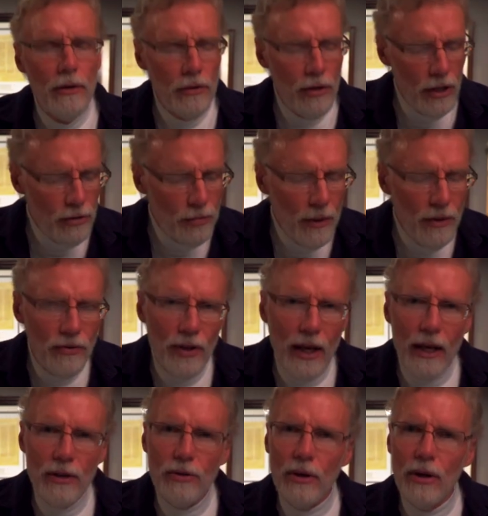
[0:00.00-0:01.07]

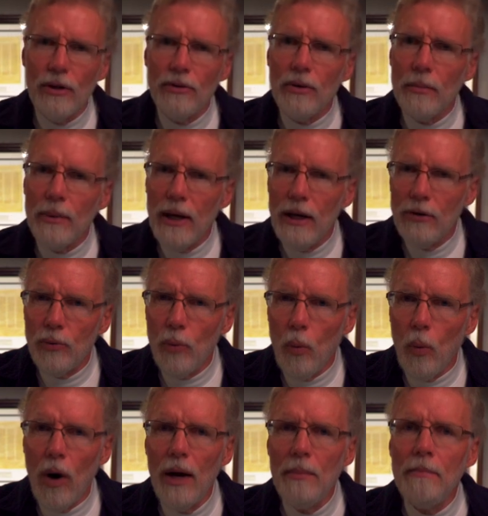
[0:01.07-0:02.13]
Dispensationalism is
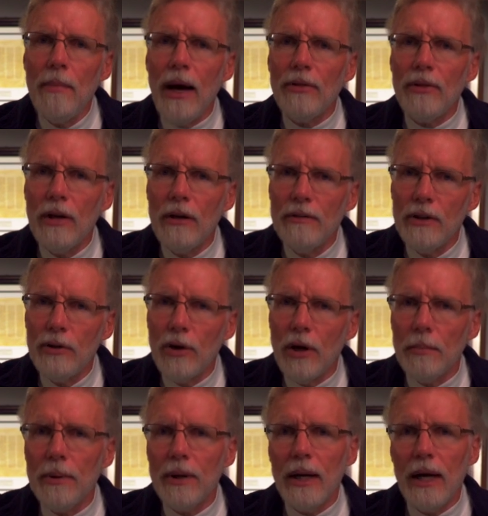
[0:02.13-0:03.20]
one method of
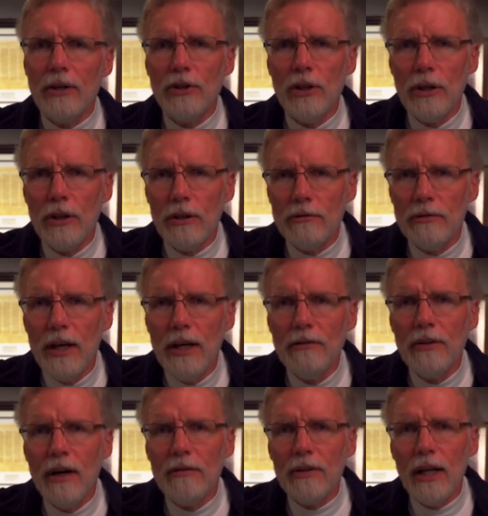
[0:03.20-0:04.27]
interpretation to
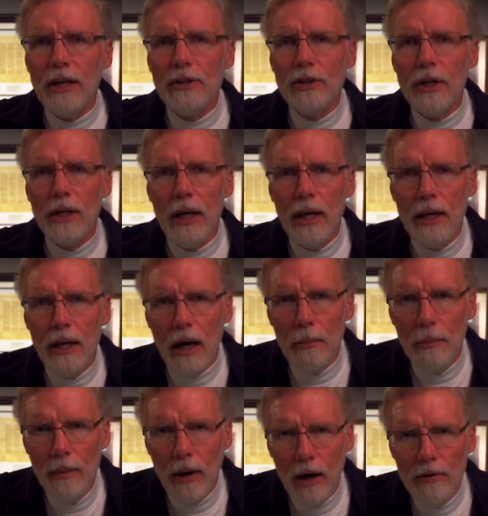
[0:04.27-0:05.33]
read Revelation and
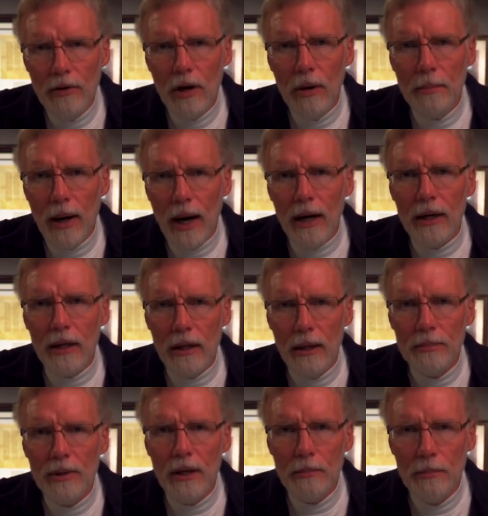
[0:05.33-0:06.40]
other
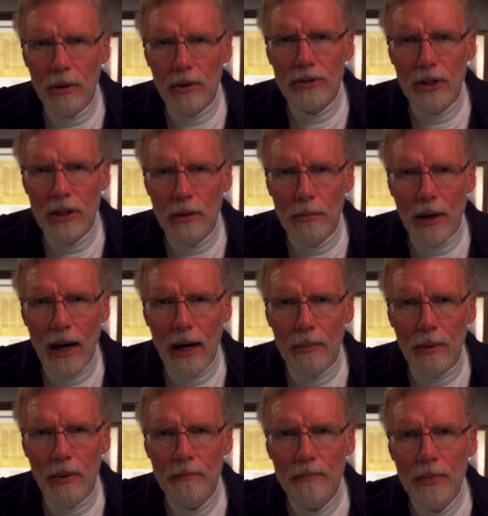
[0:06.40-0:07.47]
apocalyptic books in the
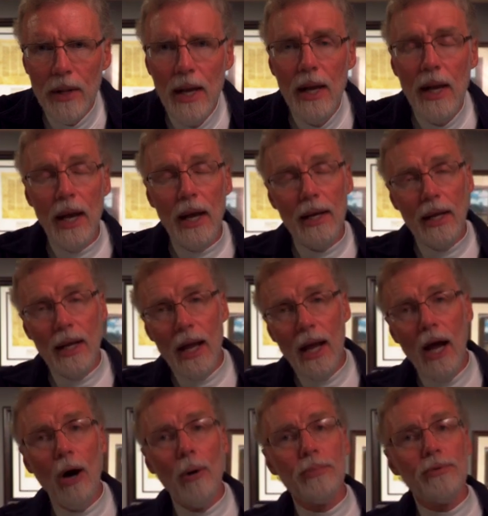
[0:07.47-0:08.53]
Bible, and it
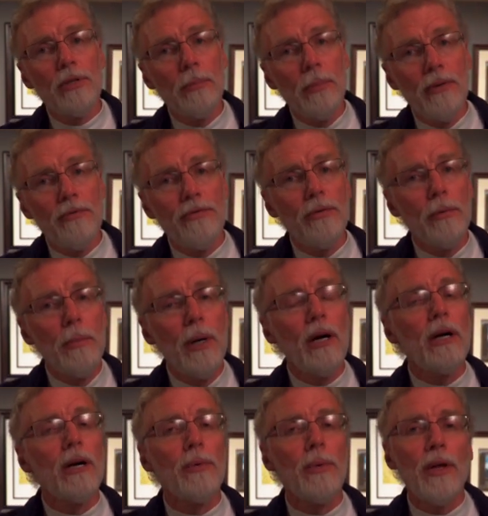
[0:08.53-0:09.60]
helps to be
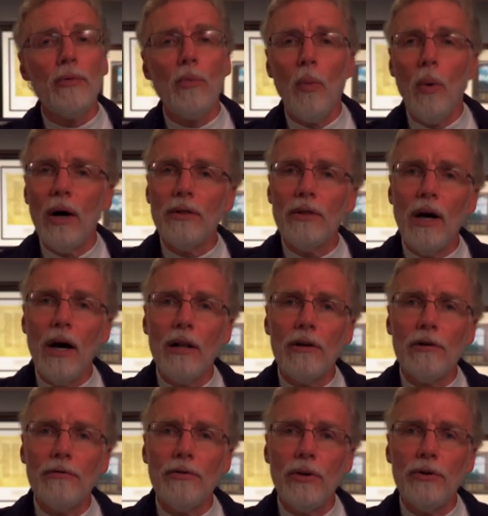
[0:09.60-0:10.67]
familiar with what the
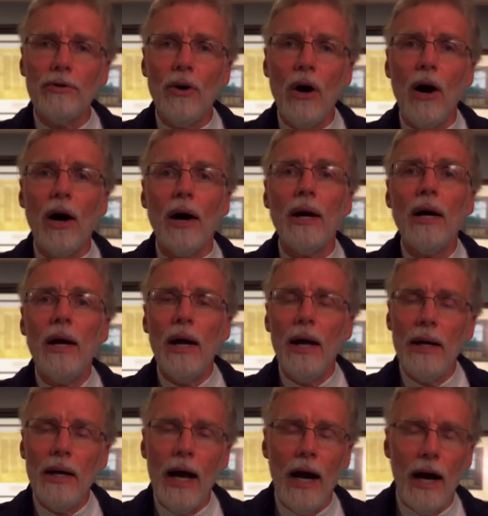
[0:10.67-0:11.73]
other views are
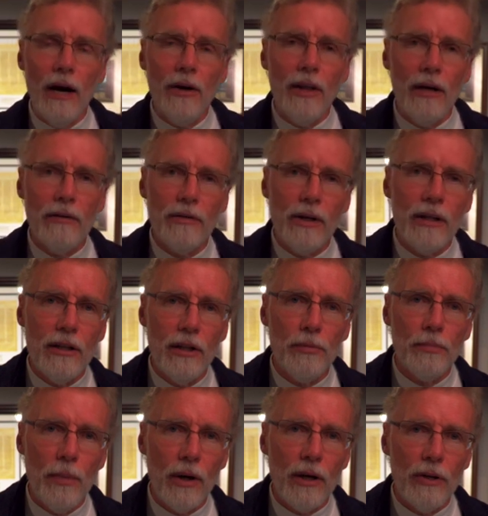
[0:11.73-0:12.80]
and how they read this
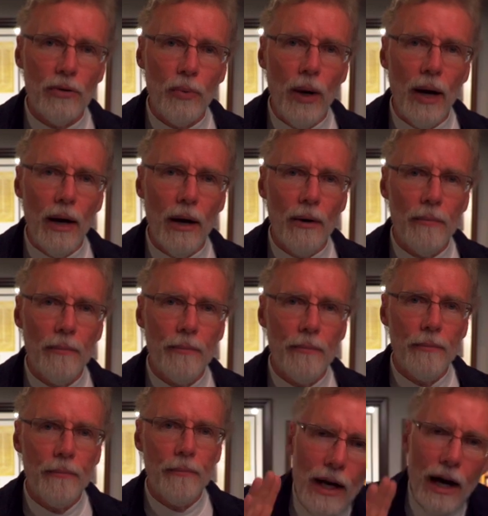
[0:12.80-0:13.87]
book as well.
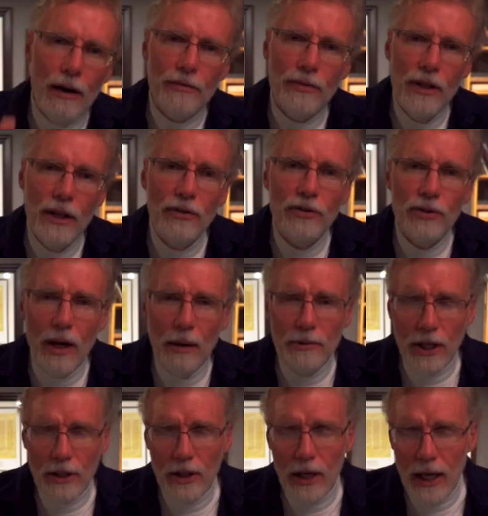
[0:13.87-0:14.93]
Now, if this
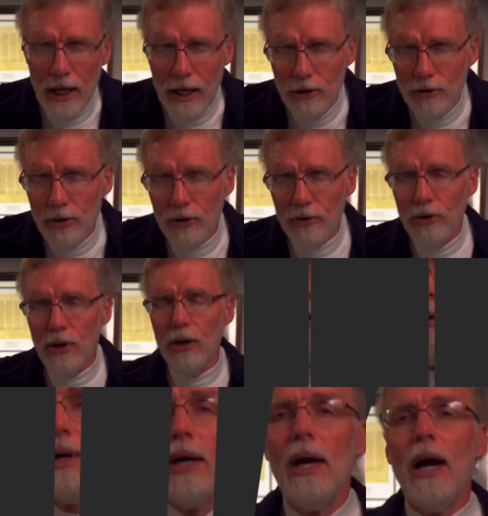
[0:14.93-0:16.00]
subject interests
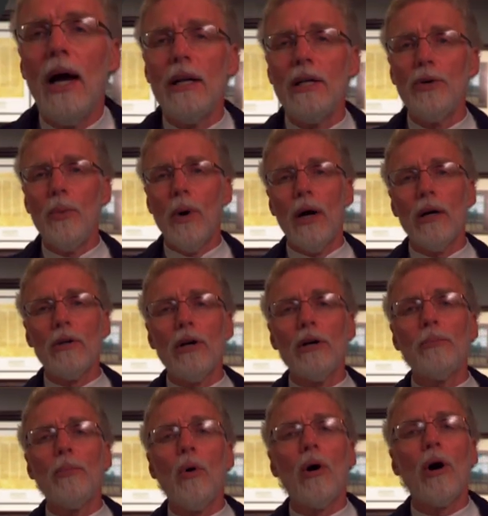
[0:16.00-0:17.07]
you and you want to
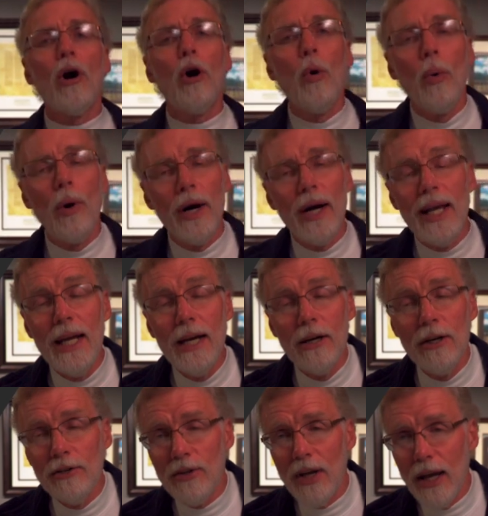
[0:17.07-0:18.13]
learn more or
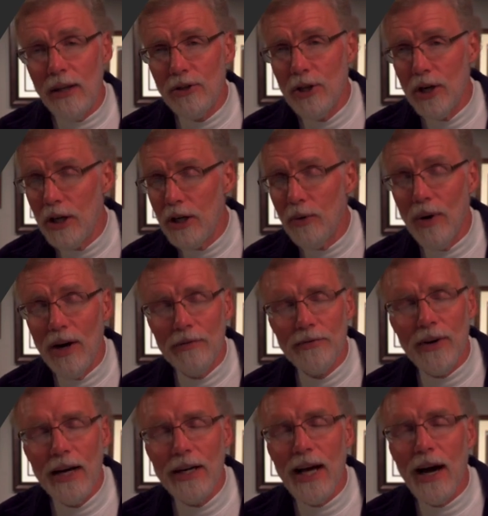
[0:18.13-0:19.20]
irritates you, you want to
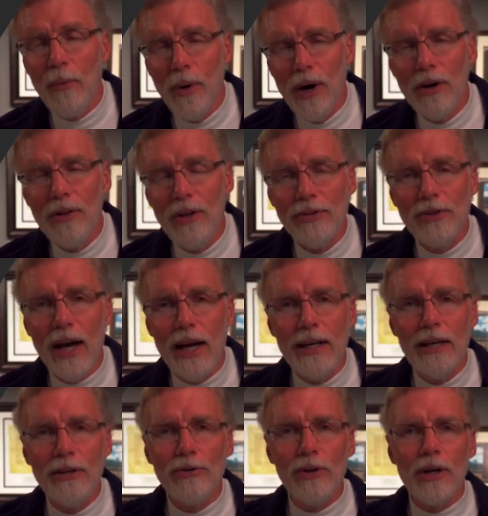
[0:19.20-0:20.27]
find out where these
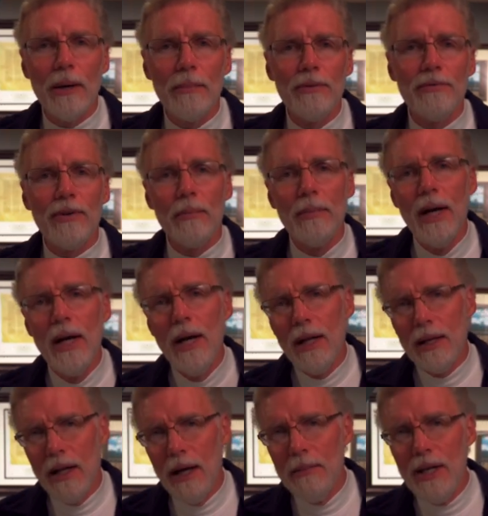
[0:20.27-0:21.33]
ideas are coming from,
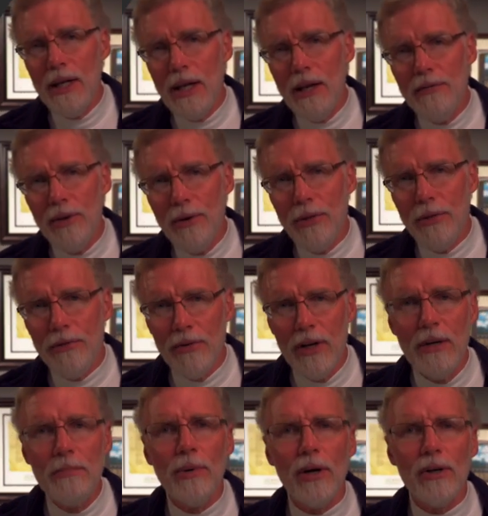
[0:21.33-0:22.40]
let me give you
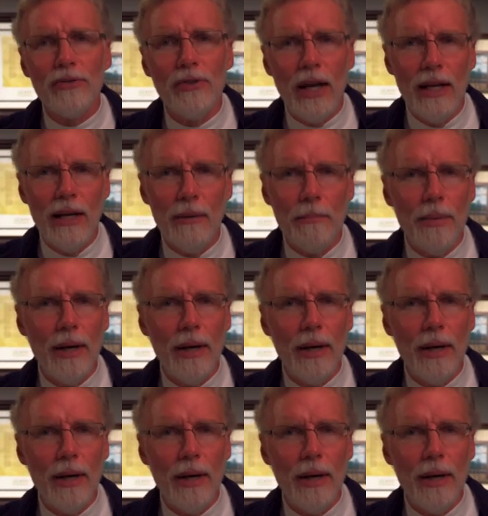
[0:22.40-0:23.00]
three books that you can